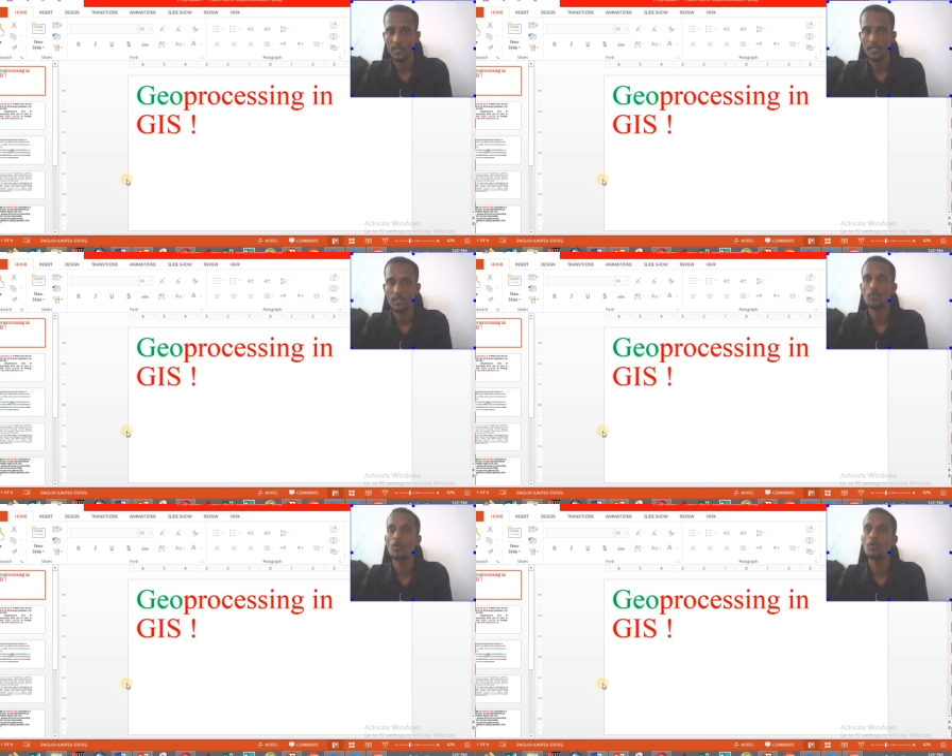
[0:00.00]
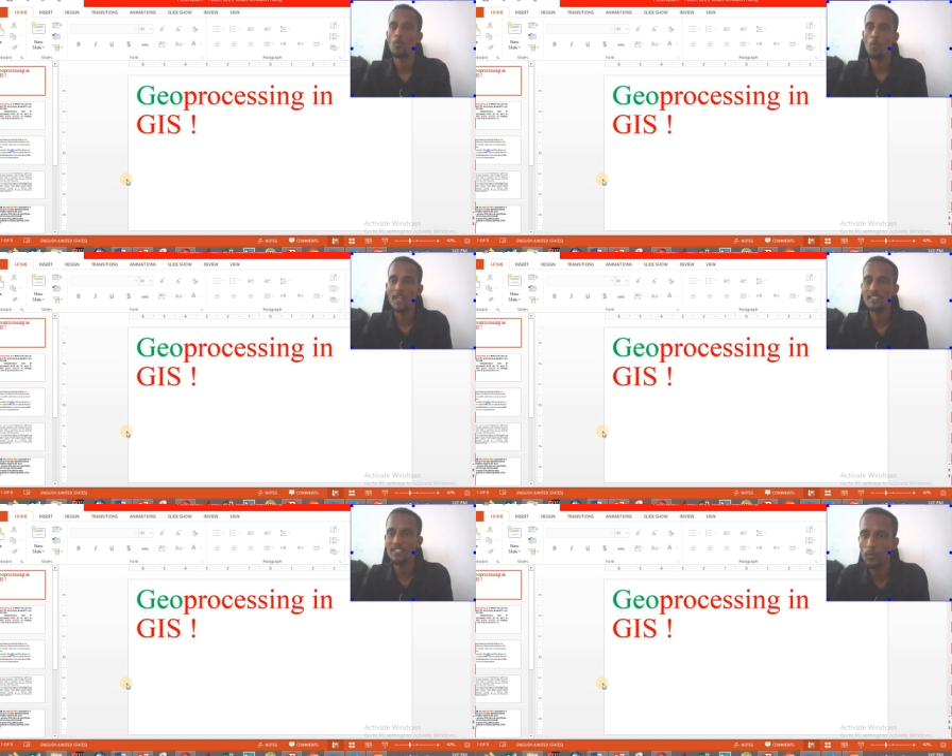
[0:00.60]
So
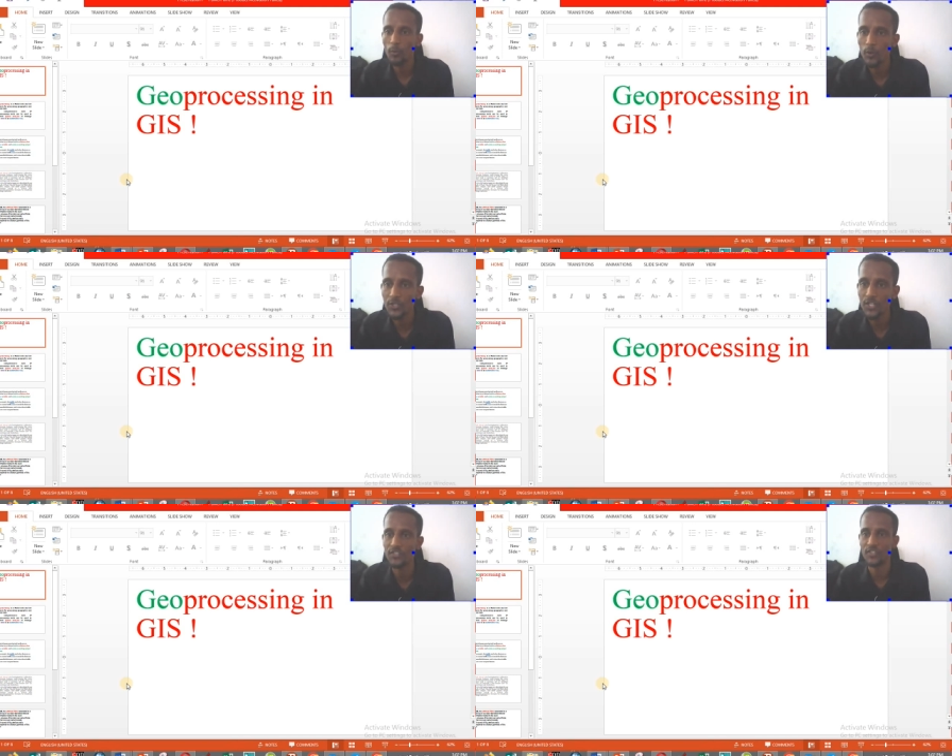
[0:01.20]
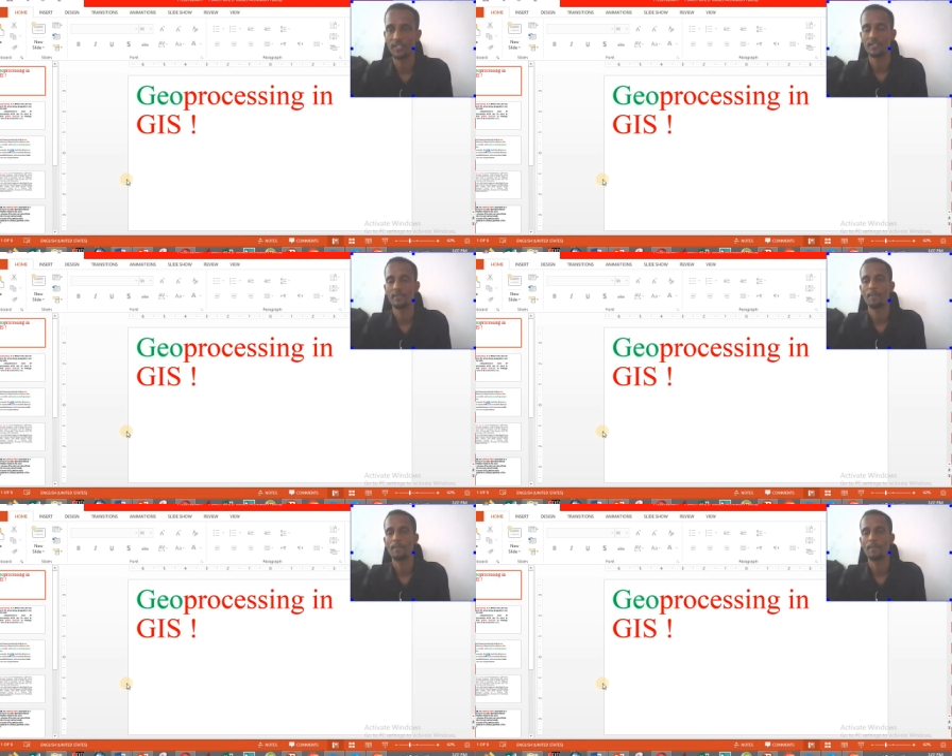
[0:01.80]
what's geoprocessing?